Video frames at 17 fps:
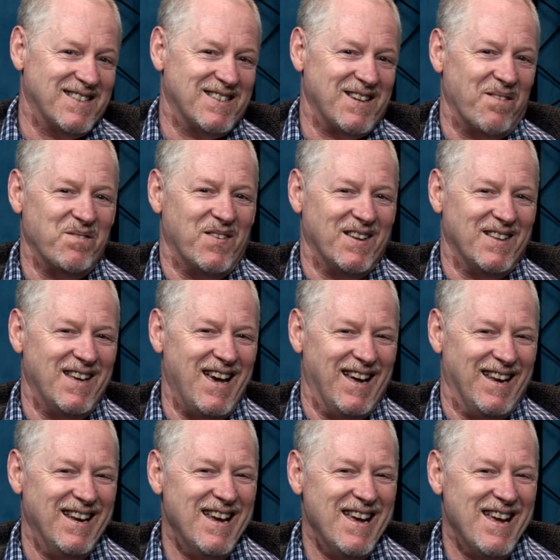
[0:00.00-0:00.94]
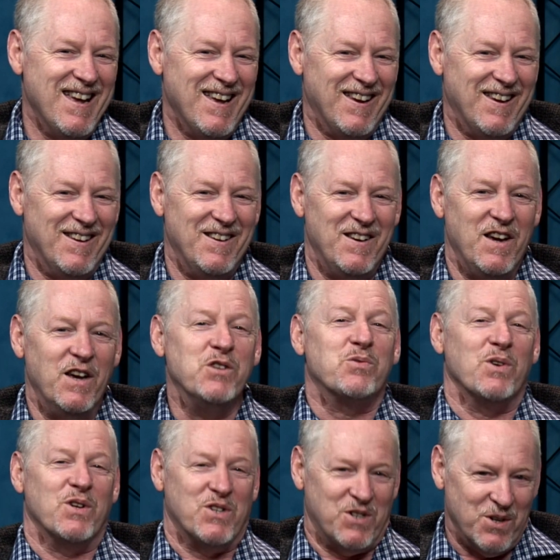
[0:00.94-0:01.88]
something that
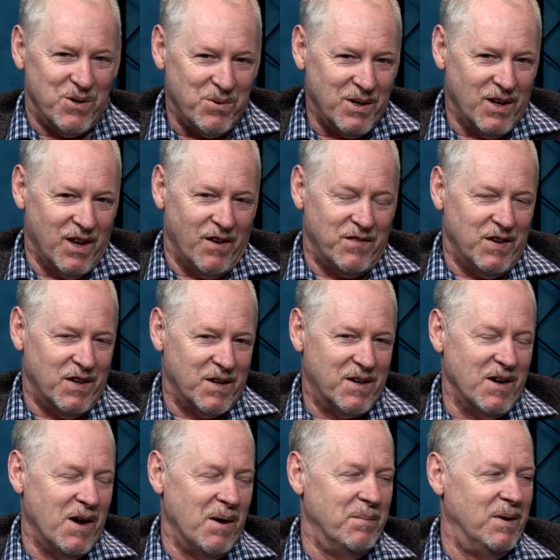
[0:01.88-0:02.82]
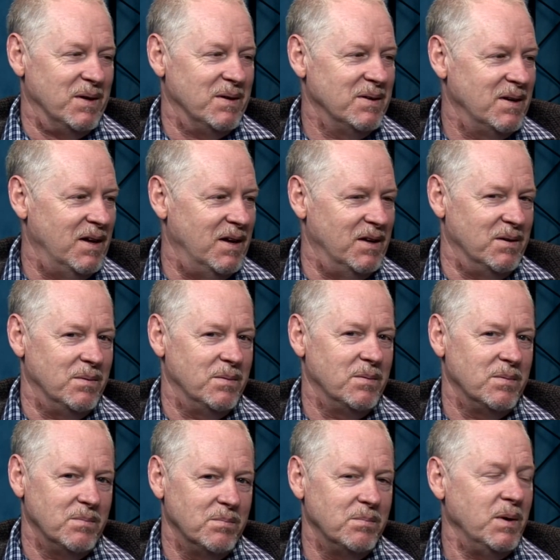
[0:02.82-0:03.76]
interests you, we'd love you to come and
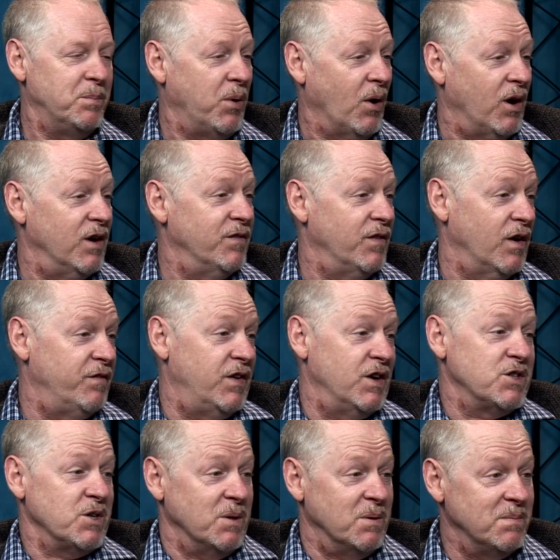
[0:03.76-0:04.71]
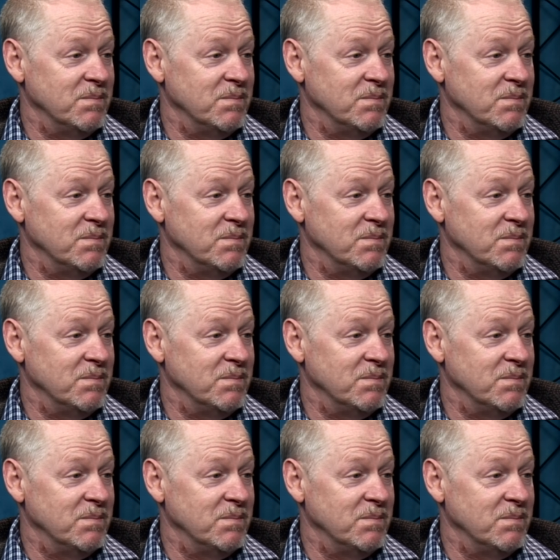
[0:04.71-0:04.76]
be part of our vision.